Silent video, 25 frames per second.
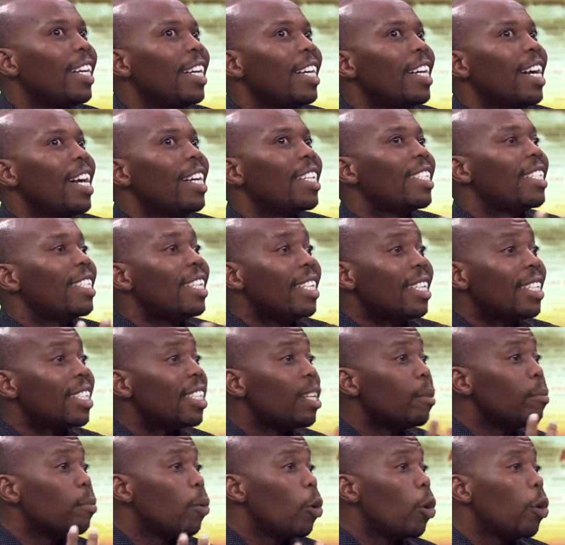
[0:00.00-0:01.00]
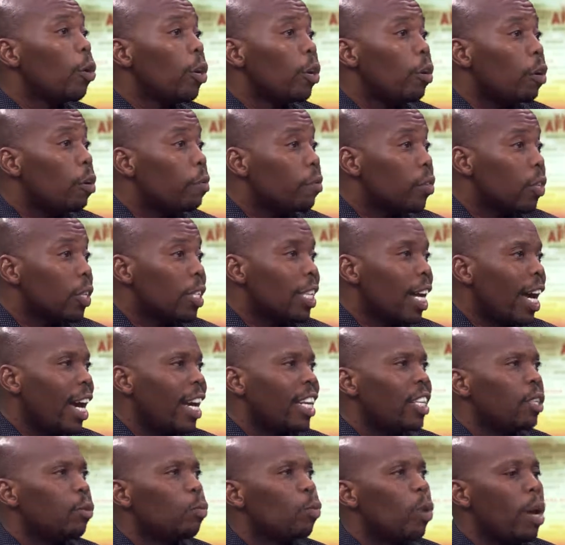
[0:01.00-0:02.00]
system of
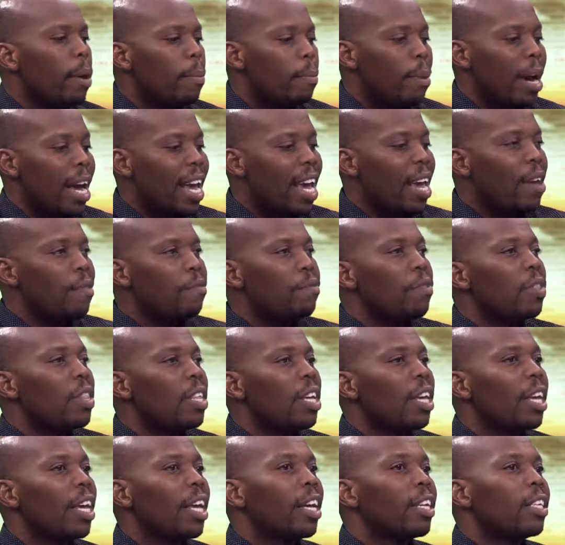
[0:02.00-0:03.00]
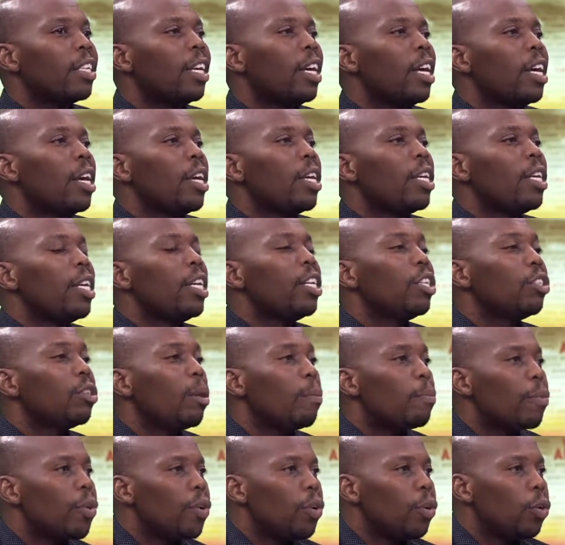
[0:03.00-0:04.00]
society, whereby everything else,
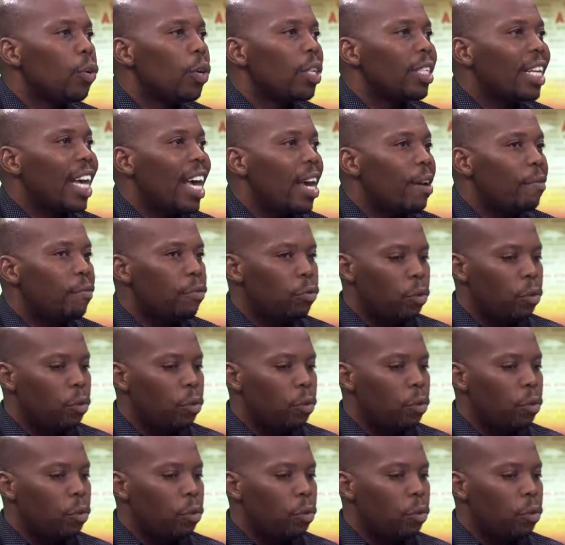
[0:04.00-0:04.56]
entrepreneurs have to